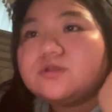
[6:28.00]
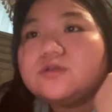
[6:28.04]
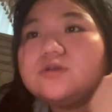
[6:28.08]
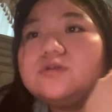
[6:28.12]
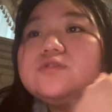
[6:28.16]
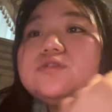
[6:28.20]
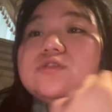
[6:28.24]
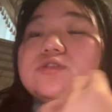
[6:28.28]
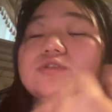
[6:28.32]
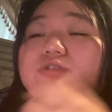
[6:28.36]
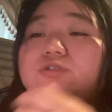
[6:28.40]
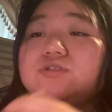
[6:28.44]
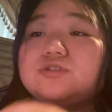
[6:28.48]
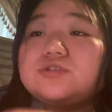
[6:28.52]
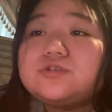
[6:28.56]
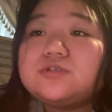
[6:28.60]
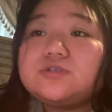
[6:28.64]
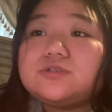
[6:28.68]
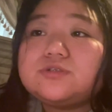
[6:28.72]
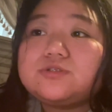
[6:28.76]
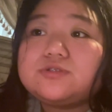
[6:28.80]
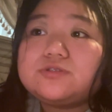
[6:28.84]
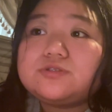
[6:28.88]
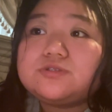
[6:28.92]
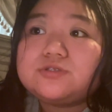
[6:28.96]
she
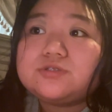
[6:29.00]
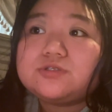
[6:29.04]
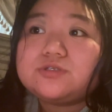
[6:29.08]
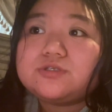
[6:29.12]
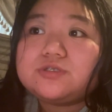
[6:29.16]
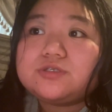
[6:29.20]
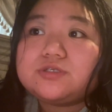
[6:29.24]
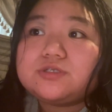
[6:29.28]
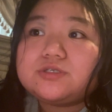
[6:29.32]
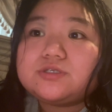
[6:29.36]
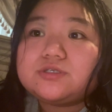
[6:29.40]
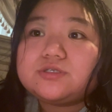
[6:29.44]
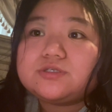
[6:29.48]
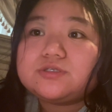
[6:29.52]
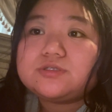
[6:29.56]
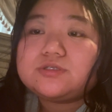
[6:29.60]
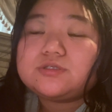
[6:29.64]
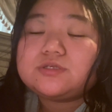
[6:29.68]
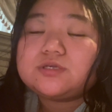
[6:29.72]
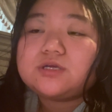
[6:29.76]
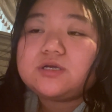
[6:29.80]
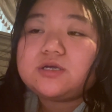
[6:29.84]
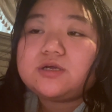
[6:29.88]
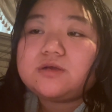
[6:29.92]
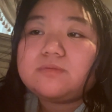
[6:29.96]
is
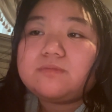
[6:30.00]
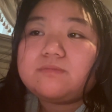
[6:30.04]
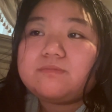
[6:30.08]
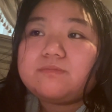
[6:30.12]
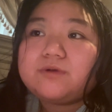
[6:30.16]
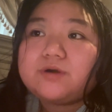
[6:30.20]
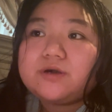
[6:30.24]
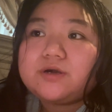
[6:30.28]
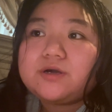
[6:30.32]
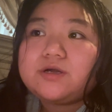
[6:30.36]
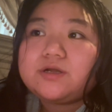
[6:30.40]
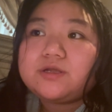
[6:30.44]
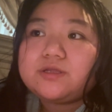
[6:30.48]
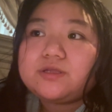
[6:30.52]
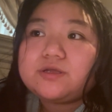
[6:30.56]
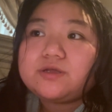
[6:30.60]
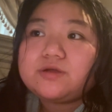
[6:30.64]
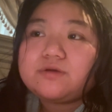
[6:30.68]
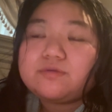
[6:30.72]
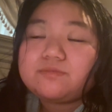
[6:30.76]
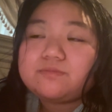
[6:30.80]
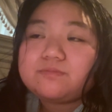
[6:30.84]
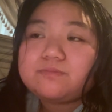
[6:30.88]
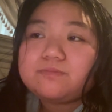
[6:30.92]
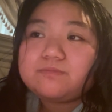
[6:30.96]
part
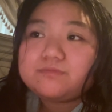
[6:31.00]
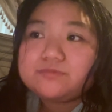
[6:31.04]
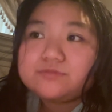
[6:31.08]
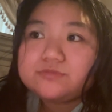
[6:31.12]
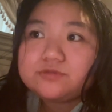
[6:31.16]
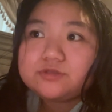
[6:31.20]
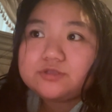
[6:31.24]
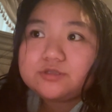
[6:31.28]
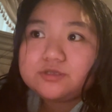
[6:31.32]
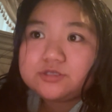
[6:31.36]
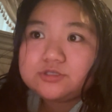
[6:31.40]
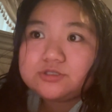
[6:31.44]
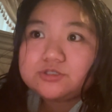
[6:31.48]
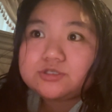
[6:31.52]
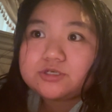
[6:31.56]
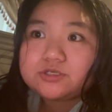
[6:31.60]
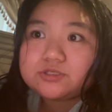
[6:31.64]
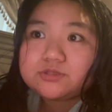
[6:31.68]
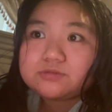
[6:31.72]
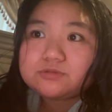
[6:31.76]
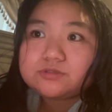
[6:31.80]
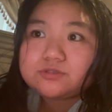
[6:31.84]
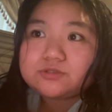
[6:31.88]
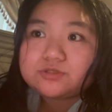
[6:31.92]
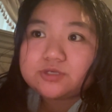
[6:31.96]
of, in
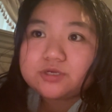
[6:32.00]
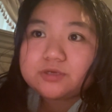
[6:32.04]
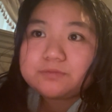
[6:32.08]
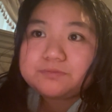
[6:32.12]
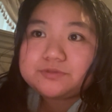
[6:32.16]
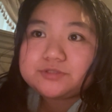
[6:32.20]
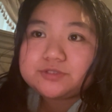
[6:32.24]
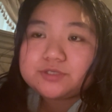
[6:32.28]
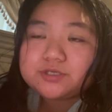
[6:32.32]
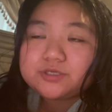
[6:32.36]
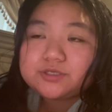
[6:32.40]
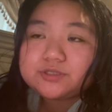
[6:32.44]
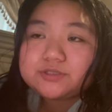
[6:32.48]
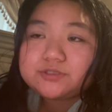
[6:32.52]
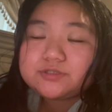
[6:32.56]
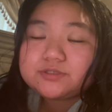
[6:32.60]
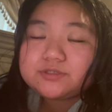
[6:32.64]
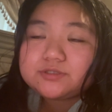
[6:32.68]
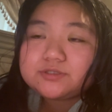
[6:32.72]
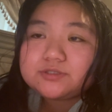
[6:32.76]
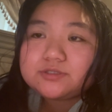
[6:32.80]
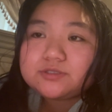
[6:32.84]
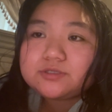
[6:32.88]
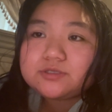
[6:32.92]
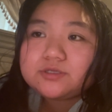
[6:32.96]
charge with job
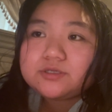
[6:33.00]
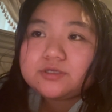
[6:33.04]
sites.